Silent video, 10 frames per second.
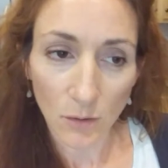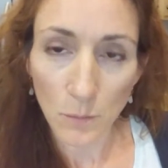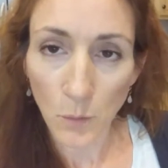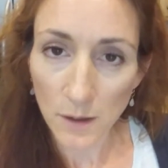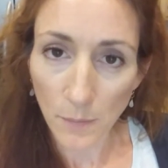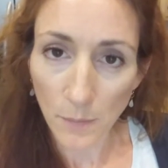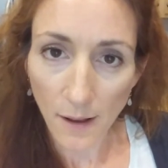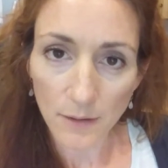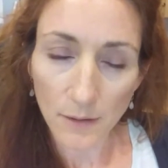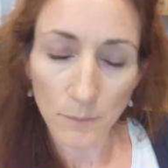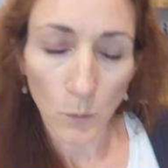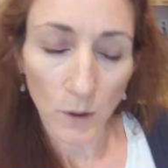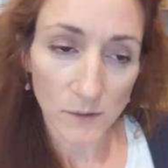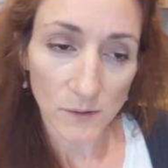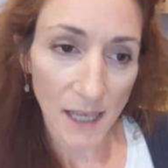more you buy, the more you
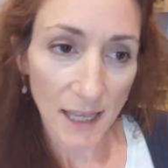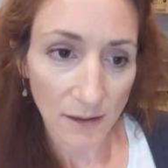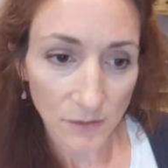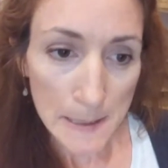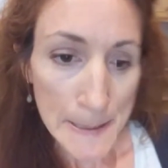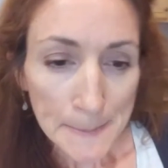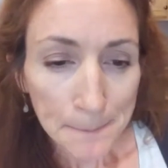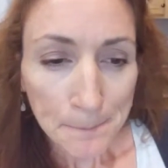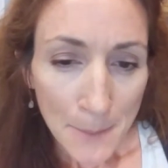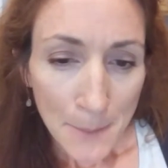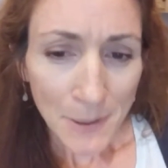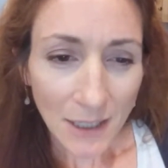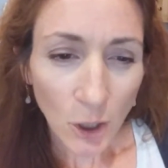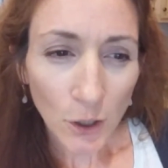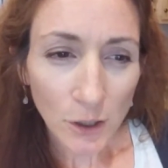save. But I'd
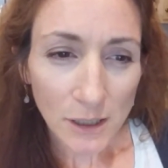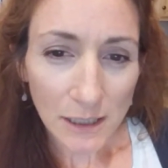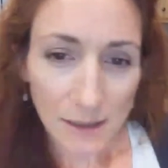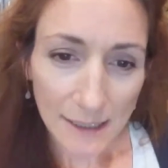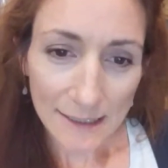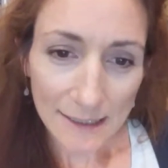heard that